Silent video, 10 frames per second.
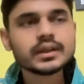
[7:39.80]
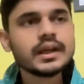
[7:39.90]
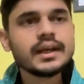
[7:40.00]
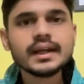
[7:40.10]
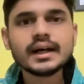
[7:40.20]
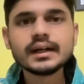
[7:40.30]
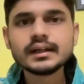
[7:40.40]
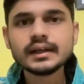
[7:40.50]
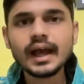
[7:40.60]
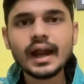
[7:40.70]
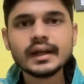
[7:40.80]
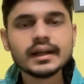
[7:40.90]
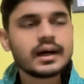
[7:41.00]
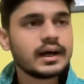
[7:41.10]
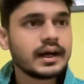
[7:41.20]
India and
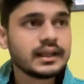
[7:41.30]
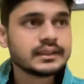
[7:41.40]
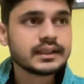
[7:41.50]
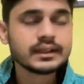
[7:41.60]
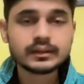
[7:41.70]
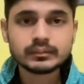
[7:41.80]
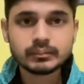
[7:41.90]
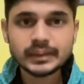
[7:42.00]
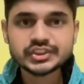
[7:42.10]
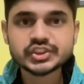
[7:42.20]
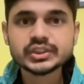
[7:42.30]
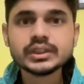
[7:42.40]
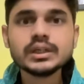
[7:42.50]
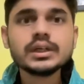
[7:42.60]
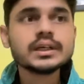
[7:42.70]
the much
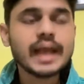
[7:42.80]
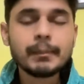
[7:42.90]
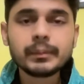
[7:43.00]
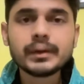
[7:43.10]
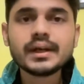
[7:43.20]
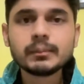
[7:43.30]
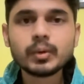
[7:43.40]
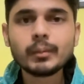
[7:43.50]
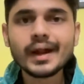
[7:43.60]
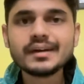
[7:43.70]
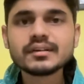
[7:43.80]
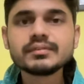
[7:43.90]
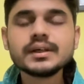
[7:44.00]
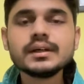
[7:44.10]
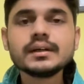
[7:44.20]
capable diplomats
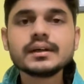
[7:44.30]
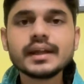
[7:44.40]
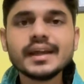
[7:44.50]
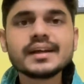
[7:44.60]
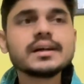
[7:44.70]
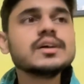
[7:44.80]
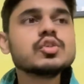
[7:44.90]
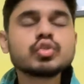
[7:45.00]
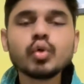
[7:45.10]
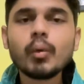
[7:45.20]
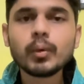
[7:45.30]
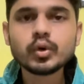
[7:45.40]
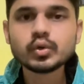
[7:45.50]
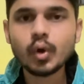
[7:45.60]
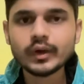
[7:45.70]
will take suo
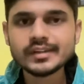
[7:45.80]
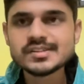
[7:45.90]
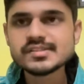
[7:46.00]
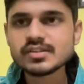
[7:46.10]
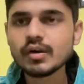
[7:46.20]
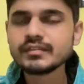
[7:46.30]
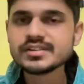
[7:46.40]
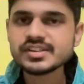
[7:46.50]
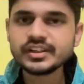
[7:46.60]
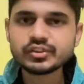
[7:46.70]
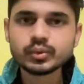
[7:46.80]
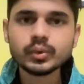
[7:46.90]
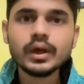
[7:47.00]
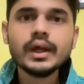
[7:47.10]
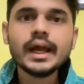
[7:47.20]
motu cognizance of this issue,
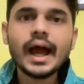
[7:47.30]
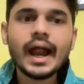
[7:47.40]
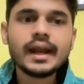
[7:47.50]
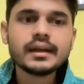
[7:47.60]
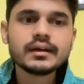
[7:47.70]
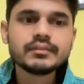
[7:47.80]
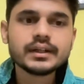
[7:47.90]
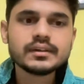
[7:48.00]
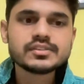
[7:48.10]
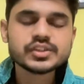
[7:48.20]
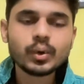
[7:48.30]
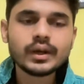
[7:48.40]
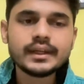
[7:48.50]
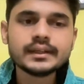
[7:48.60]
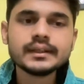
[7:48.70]
and will
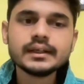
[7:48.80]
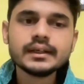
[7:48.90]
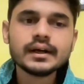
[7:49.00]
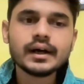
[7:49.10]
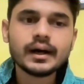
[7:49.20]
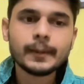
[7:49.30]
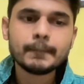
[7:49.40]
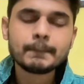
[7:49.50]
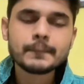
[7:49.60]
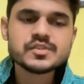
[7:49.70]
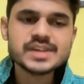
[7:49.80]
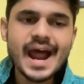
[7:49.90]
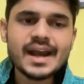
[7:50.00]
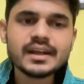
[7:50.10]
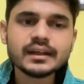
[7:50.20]
surely
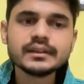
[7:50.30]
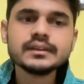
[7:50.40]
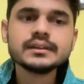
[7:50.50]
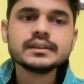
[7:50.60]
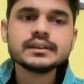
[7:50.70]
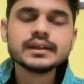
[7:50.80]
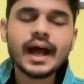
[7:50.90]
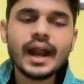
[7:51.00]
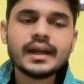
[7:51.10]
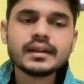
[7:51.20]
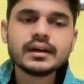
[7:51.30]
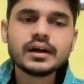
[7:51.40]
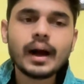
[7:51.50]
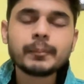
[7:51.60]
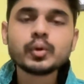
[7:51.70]
stand and
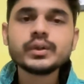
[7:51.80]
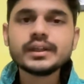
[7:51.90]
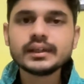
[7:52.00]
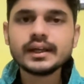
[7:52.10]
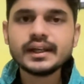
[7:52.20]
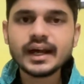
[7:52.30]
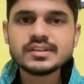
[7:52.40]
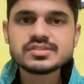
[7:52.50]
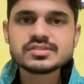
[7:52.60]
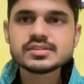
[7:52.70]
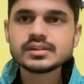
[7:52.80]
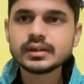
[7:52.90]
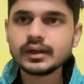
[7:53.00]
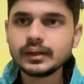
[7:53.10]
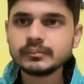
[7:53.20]
up to the India's
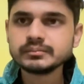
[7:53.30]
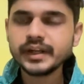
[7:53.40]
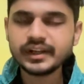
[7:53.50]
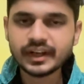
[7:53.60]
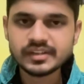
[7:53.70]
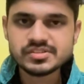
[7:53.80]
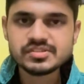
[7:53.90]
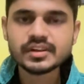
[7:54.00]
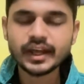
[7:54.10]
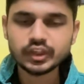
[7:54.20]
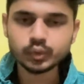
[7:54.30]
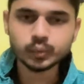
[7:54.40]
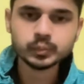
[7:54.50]
interests. Thank you.